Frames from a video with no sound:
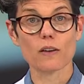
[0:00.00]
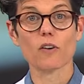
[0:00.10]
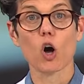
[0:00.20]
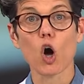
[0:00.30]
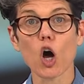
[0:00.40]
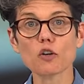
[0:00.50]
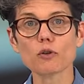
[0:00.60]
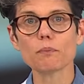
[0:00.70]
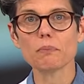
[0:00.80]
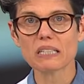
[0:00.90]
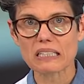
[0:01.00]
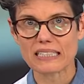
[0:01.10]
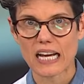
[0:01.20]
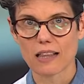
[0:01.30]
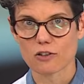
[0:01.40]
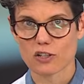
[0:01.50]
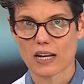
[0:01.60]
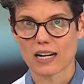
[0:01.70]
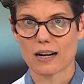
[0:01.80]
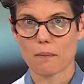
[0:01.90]
of $100 million in
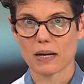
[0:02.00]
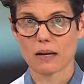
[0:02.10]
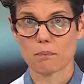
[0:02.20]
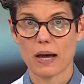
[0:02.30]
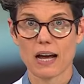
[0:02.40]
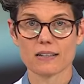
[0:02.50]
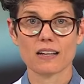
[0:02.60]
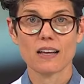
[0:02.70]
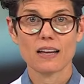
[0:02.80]
economic impact.